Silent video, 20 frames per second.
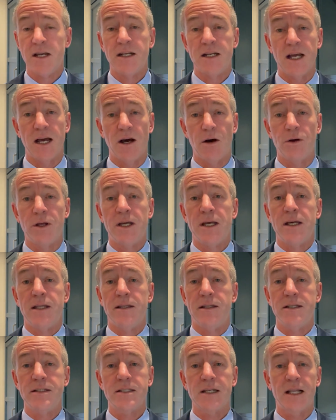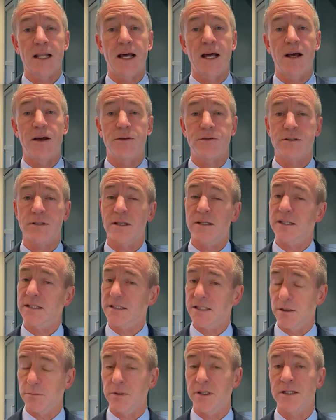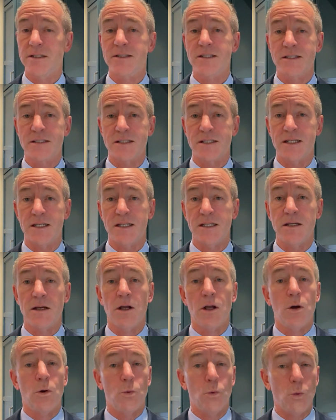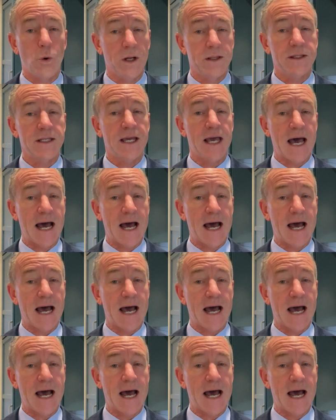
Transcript: Now, this allows the siblings to see what the